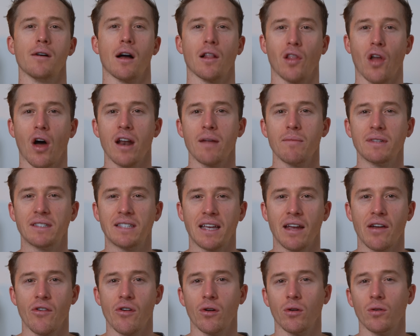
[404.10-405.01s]
A lighter
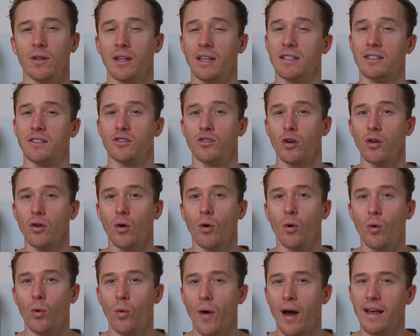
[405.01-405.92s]
material is not
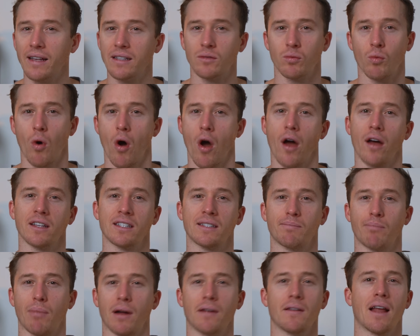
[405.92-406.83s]
always worse,
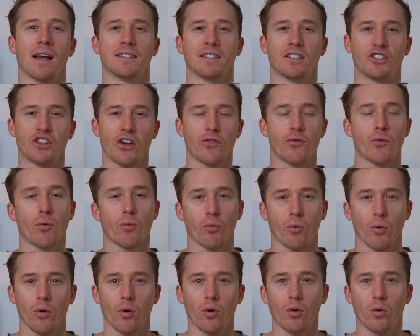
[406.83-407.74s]
but as a general
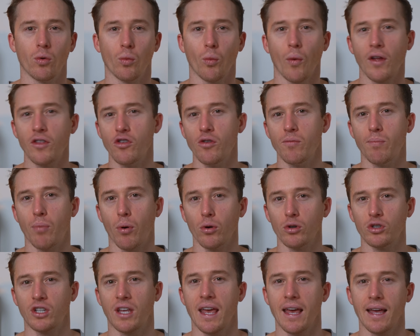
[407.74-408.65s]
rule, when you
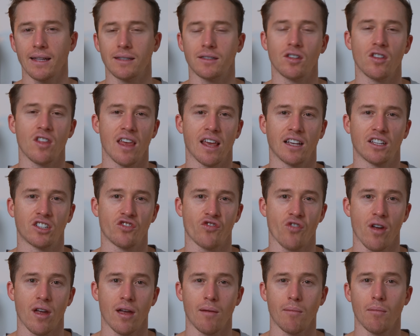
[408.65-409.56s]
push gear to the
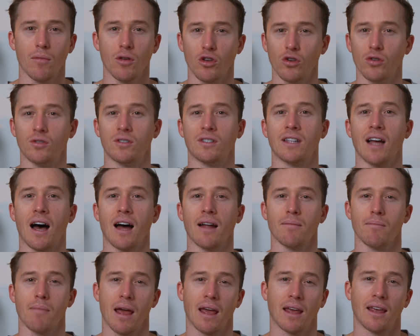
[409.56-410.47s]
extreme, you
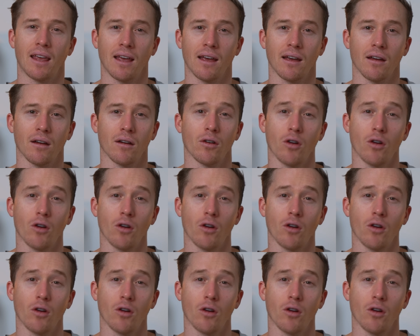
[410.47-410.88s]
start making